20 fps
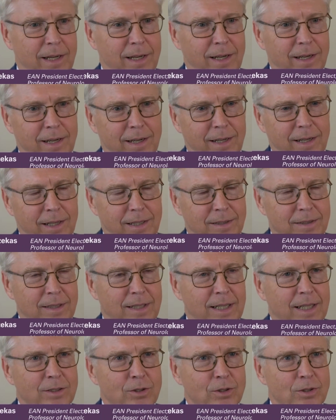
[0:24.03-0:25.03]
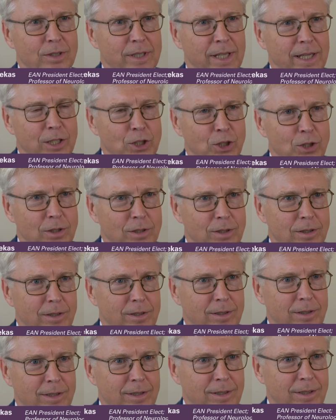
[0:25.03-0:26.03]
uh, is an association
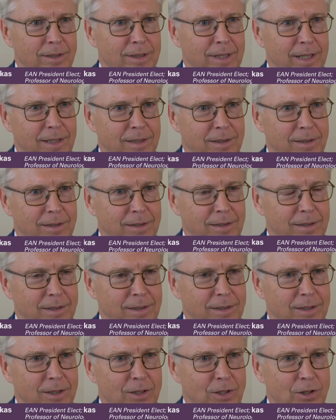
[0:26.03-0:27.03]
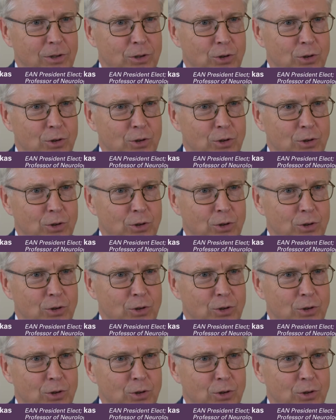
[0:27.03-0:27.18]
uh, that uh,